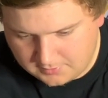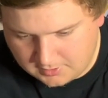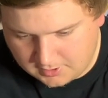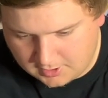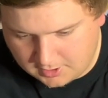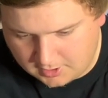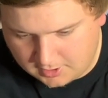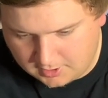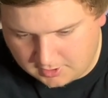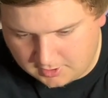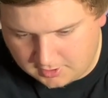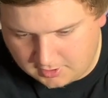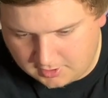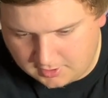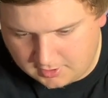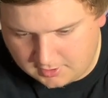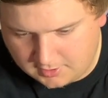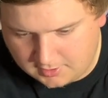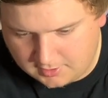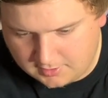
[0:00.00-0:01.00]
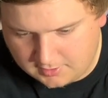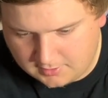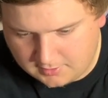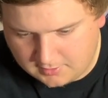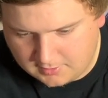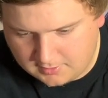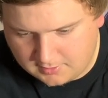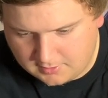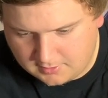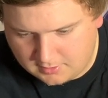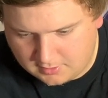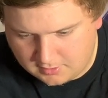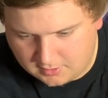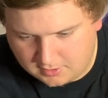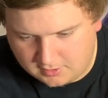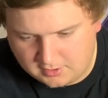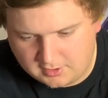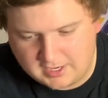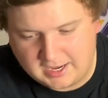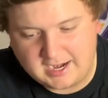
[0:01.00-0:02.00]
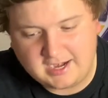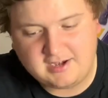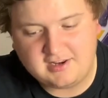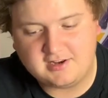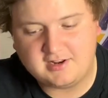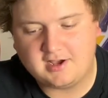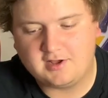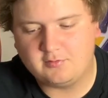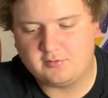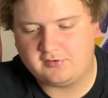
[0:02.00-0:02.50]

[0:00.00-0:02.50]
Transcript: 89